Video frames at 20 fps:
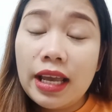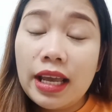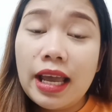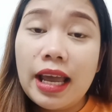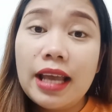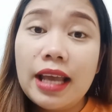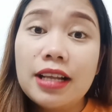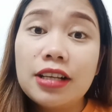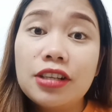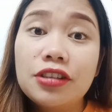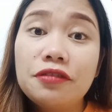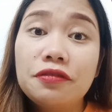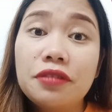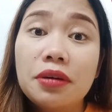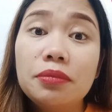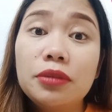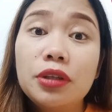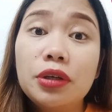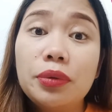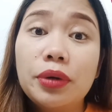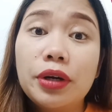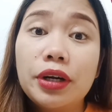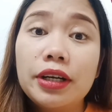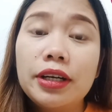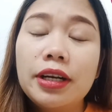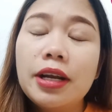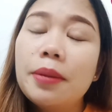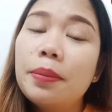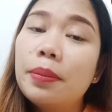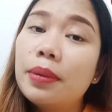It is from the
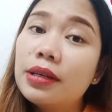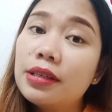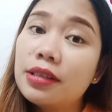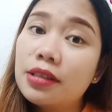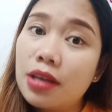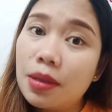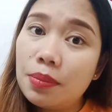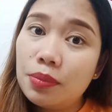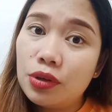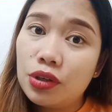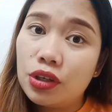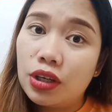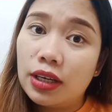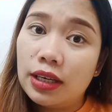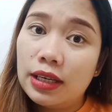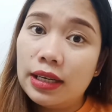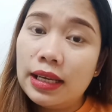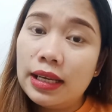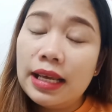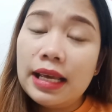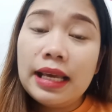word perception.